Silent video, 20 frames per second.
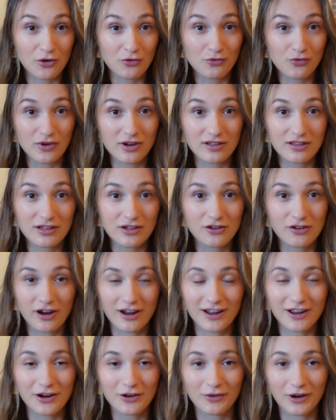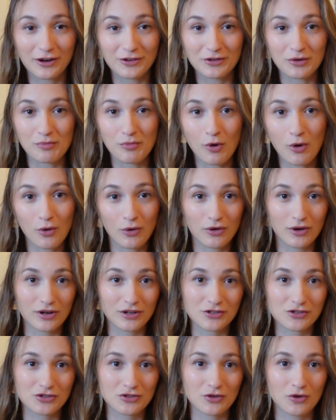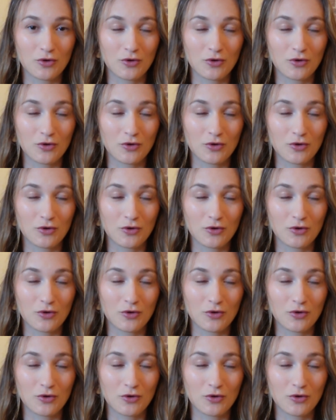really great around a porch,